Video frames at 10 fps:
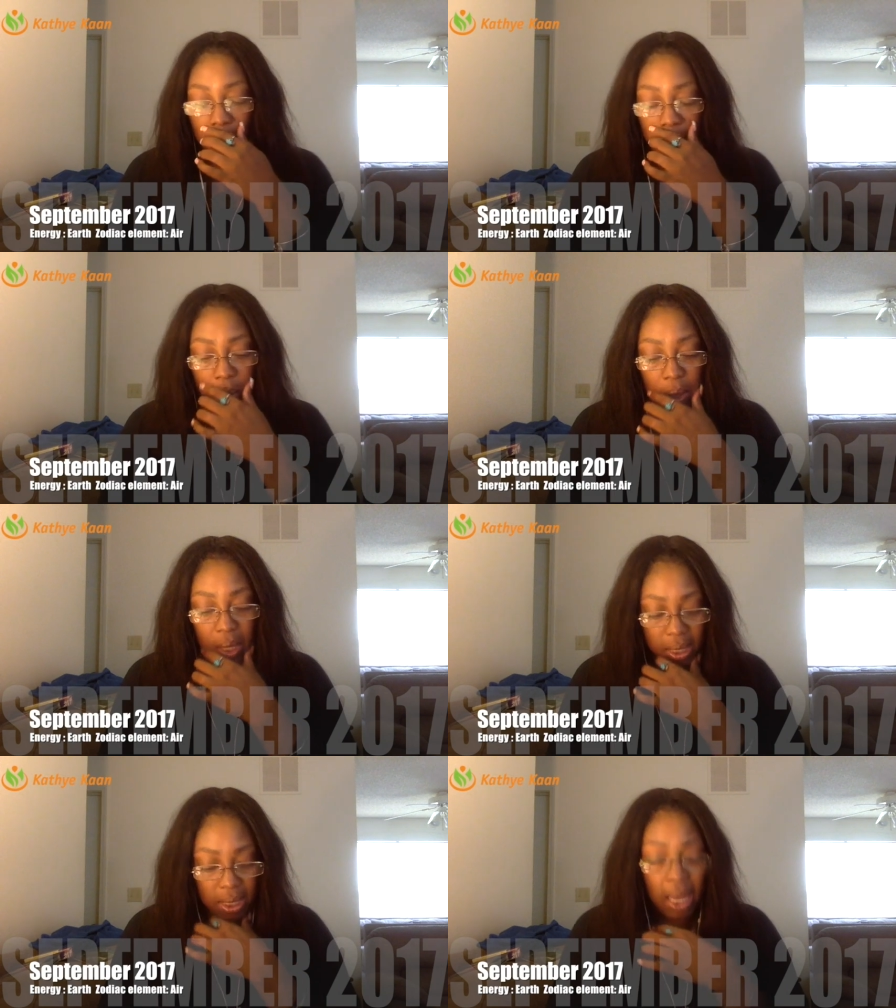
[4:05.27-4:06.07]
So
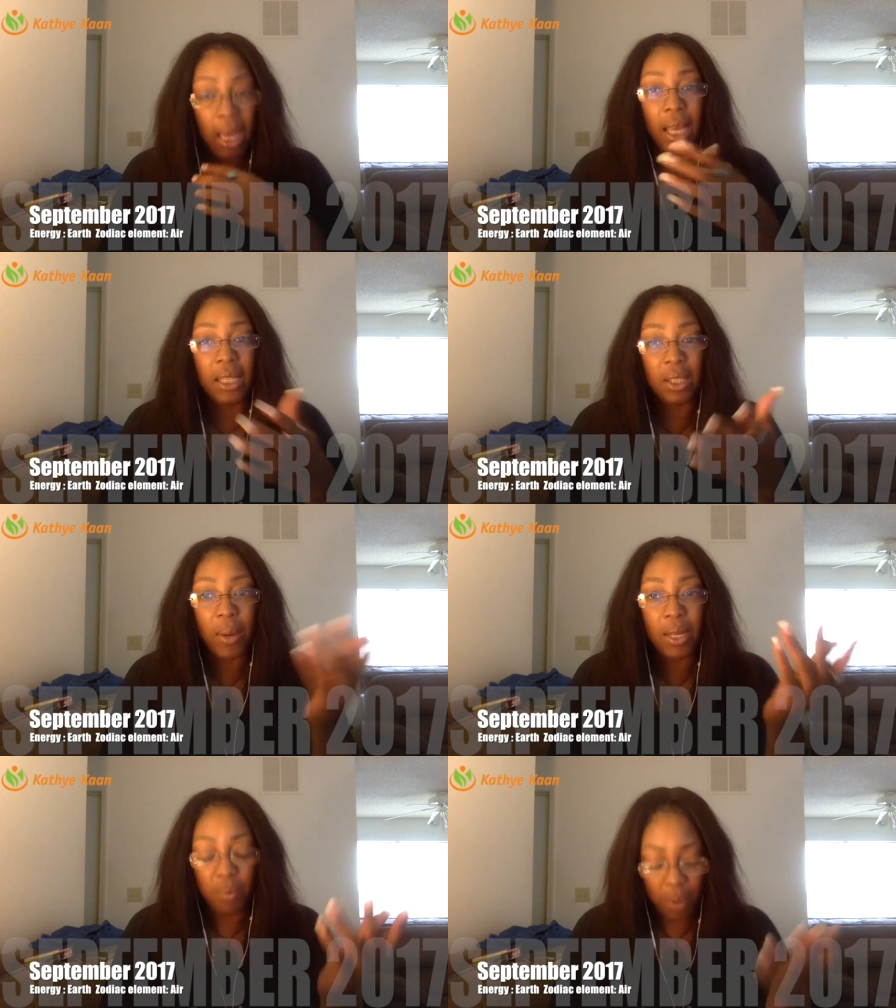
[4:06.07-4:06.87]
this is
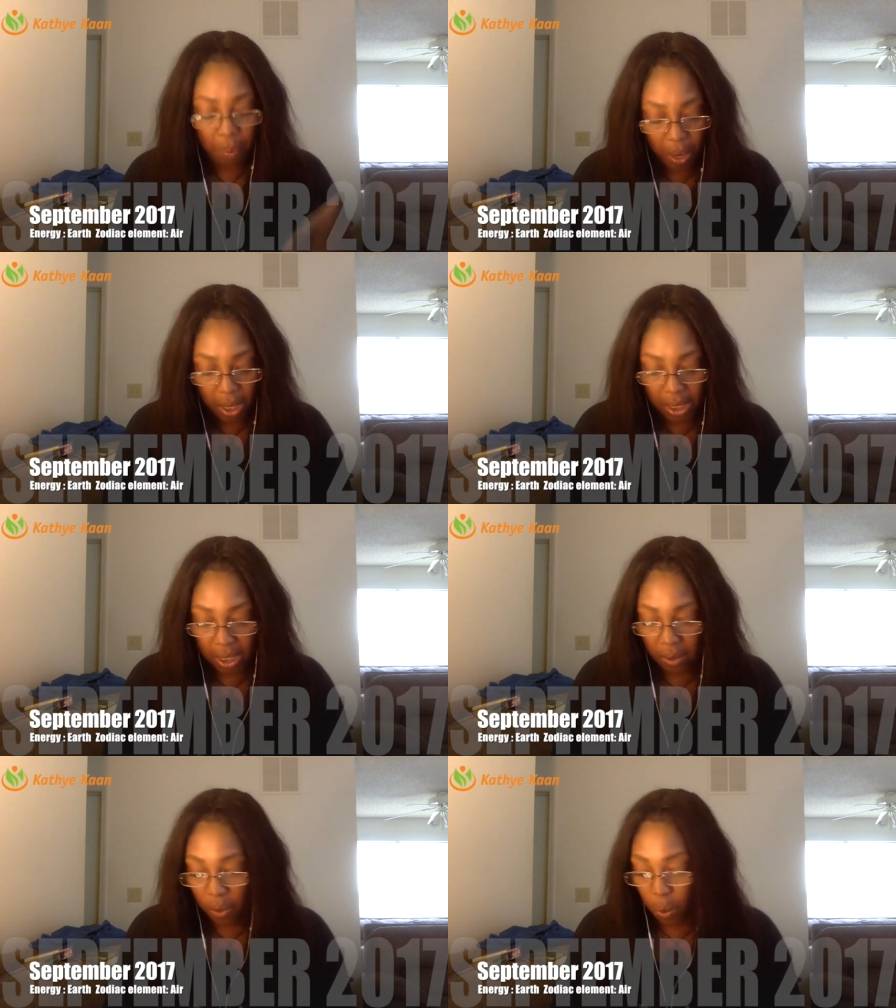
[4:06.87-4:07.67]
going to be
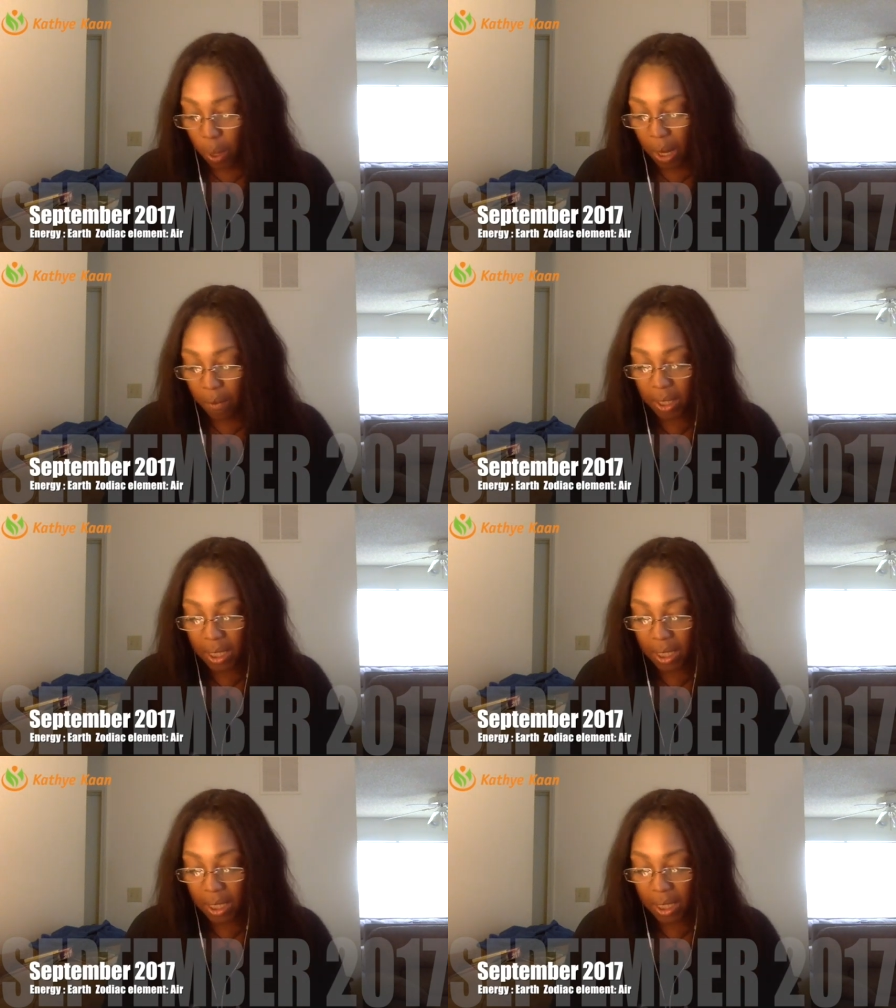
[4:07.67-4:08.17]
positive in whatever